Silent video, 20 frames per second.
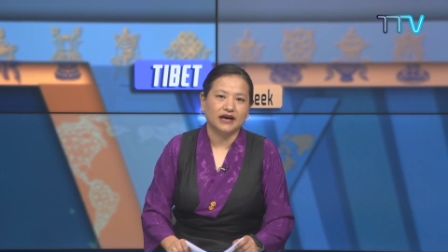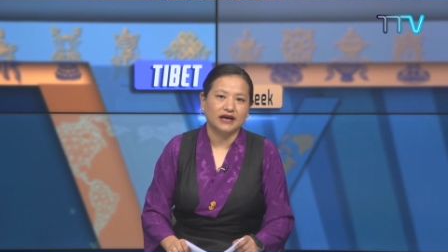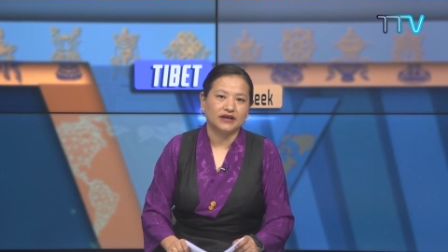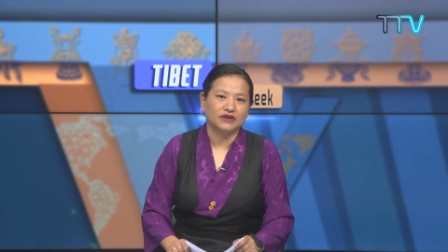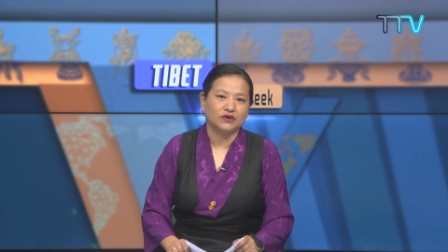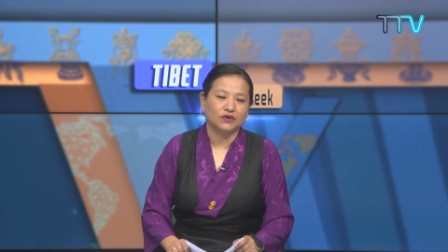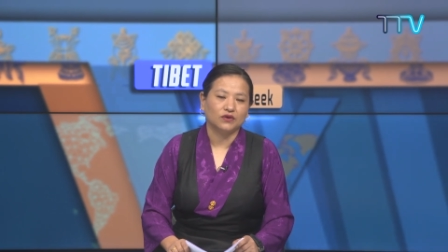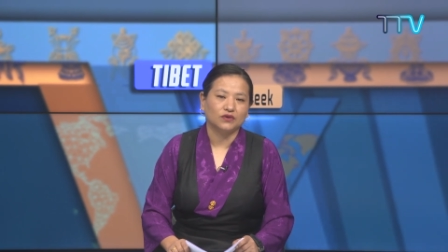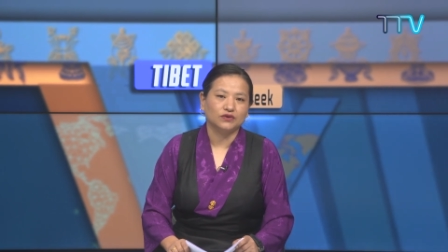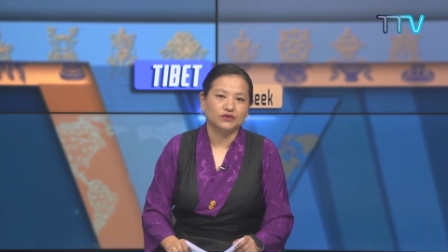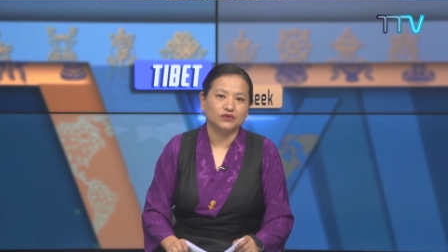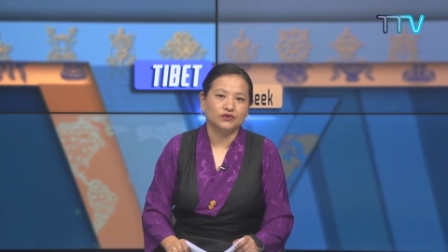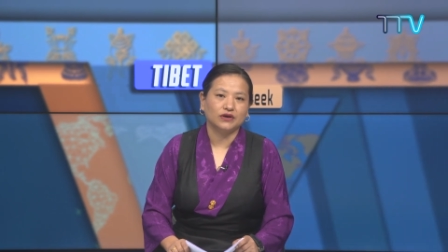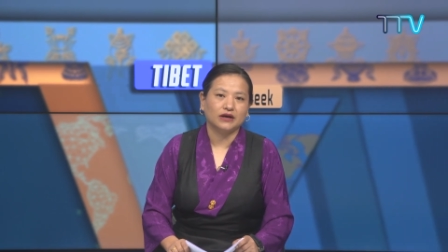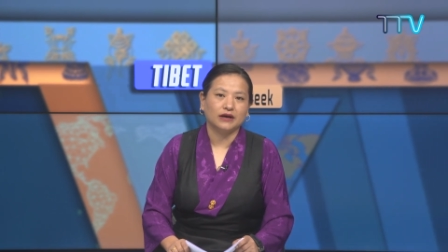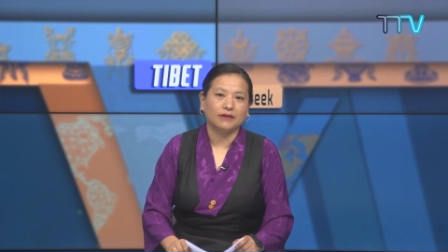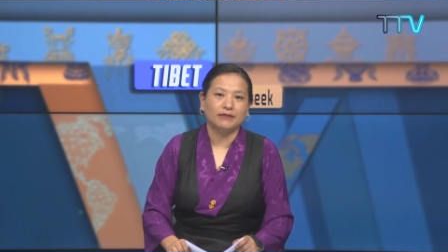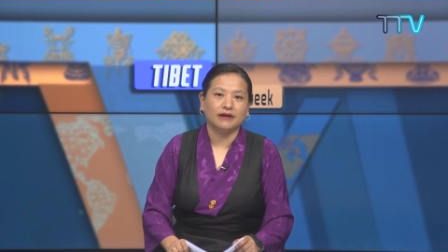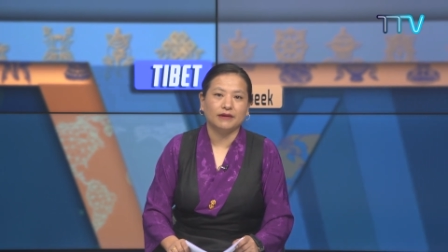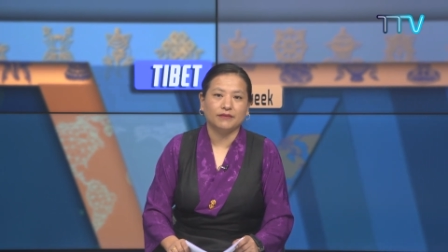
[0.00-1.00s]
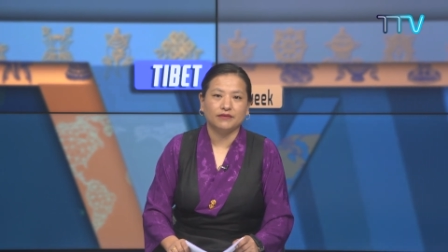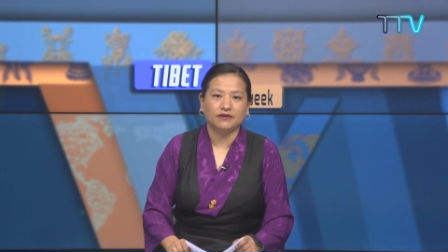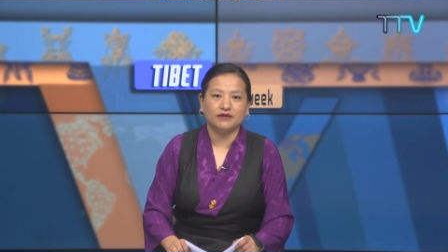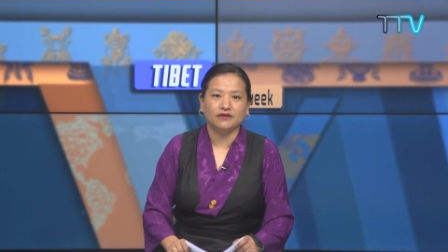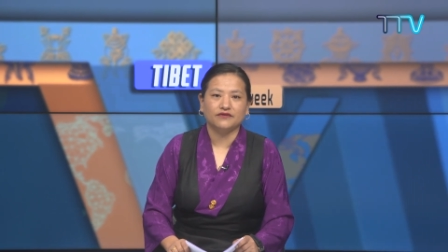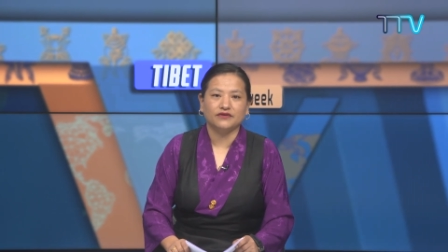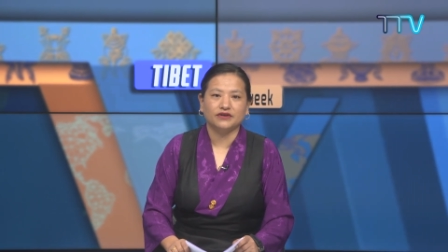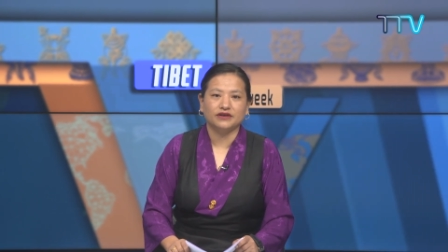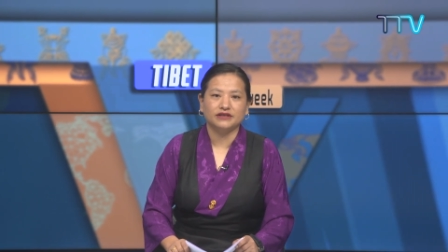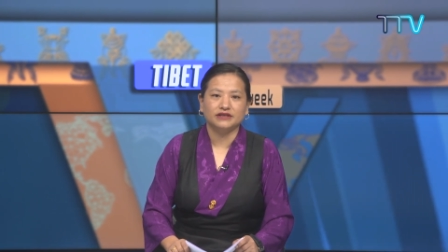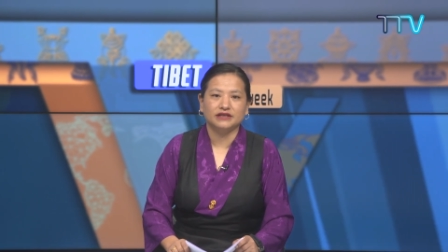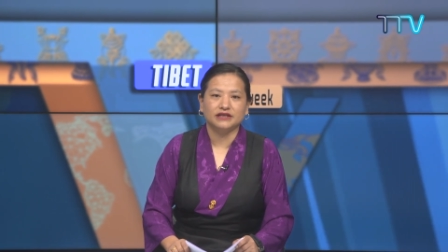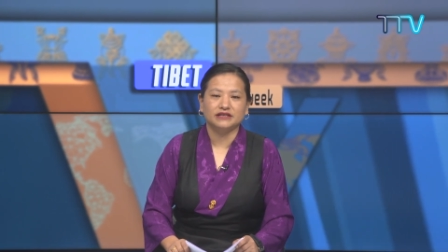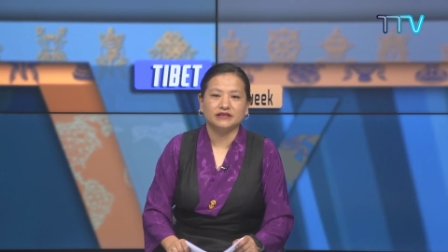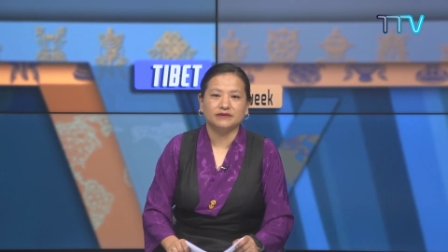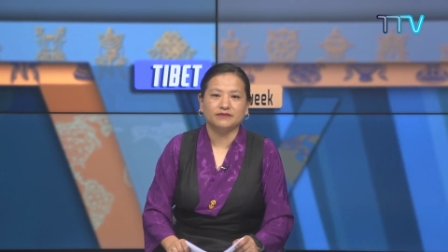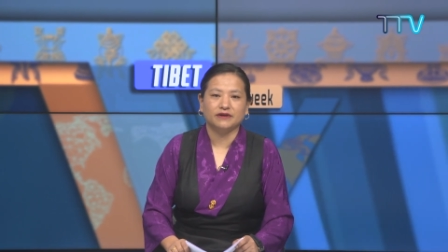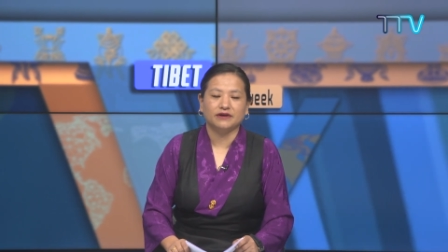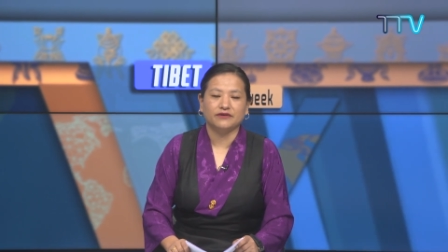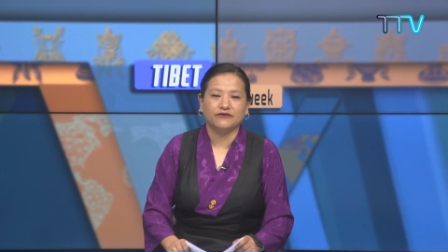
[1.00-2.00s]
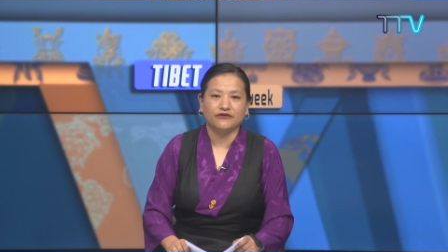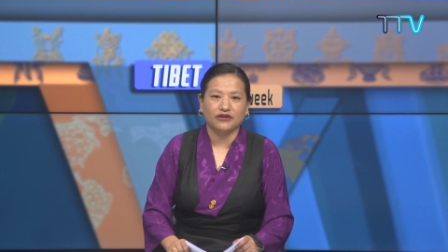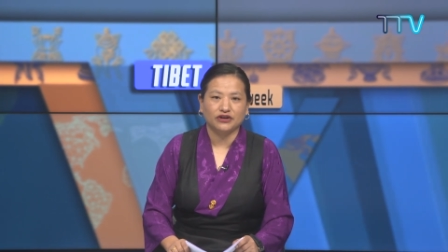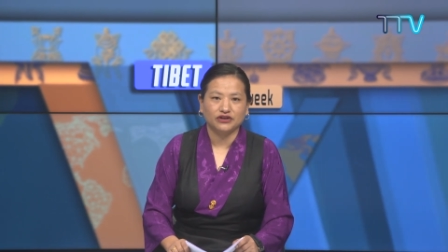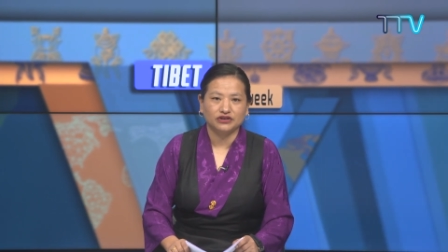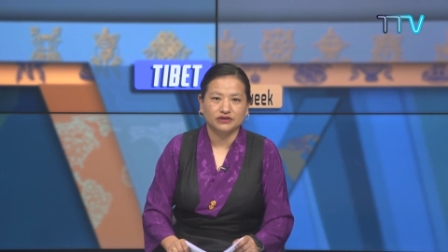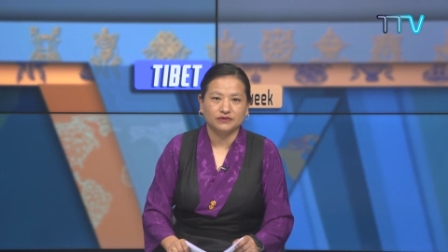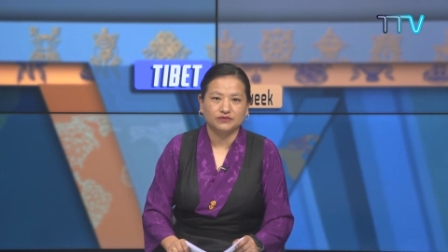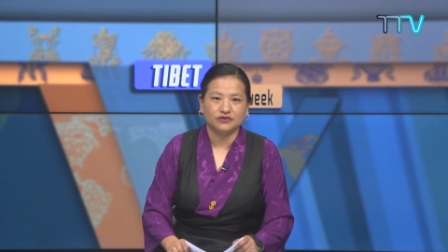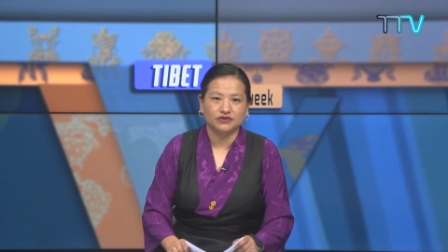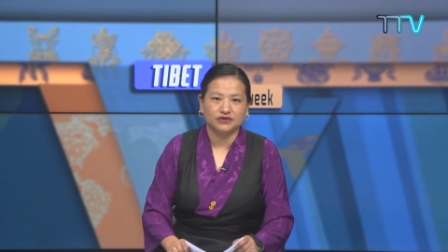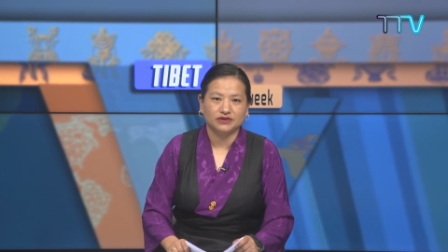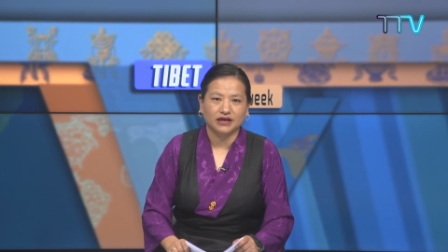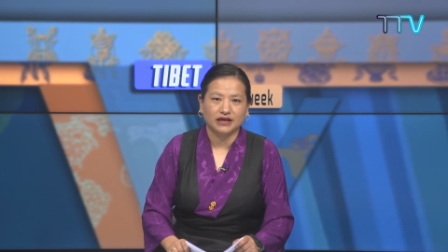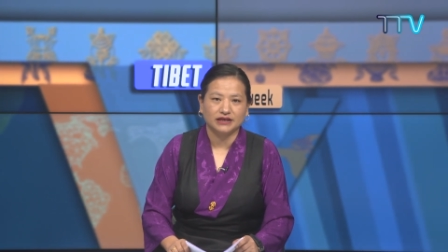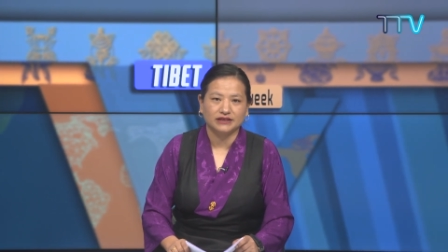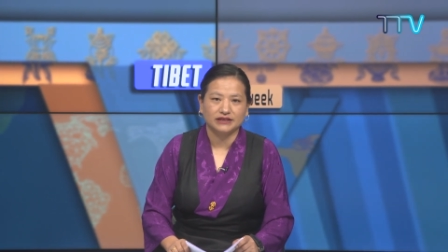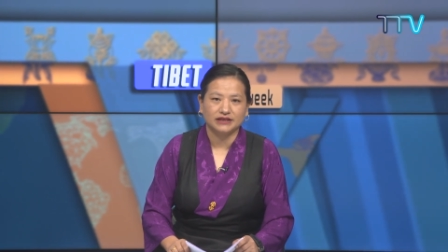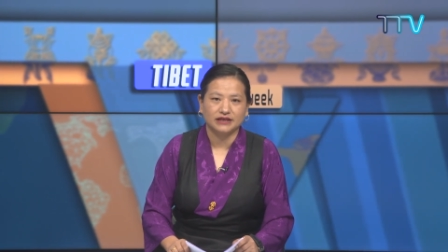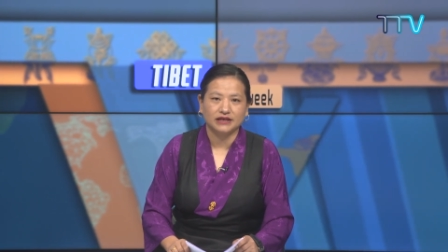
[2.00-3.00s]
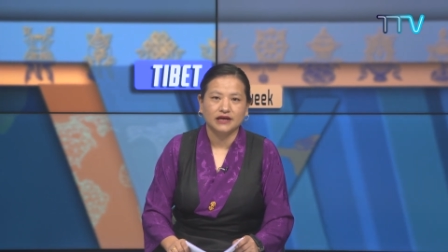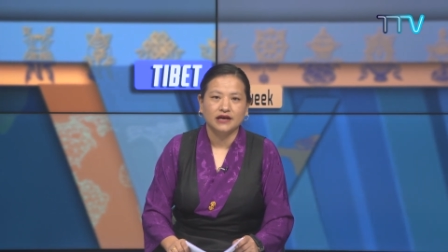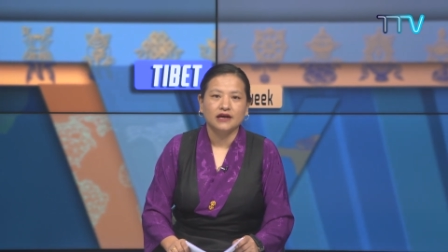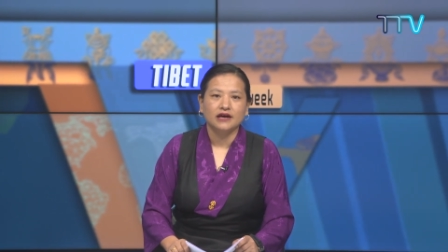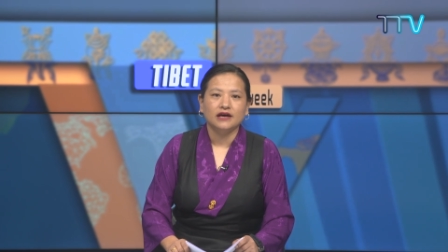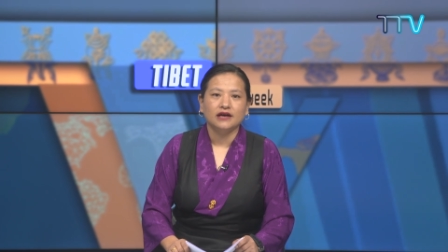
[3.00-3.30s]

and also a member of India-Tibet Friendship Society,